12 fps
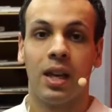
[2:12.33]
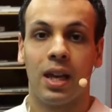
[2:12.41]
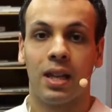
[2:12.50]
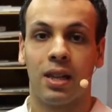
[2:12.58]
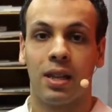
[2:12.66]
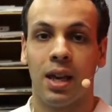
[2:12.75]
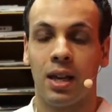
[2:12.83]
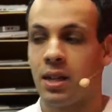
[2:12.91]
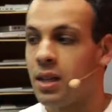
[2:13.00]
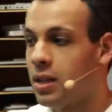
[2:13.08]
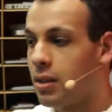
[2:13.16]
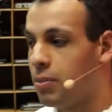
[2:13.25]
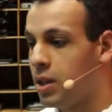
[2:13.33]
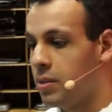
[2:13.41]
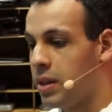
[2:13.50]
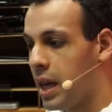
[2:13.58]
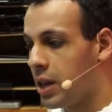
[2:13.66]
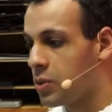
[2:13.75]
And then the
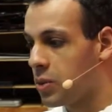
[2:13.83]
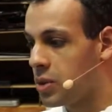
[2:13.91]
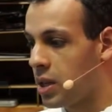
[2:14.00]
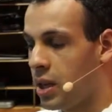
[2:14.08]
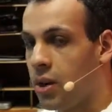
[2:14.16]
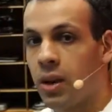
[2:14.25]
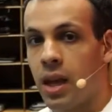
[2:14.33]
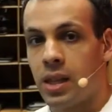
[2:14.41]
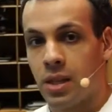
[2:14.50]
PBX will say, okay,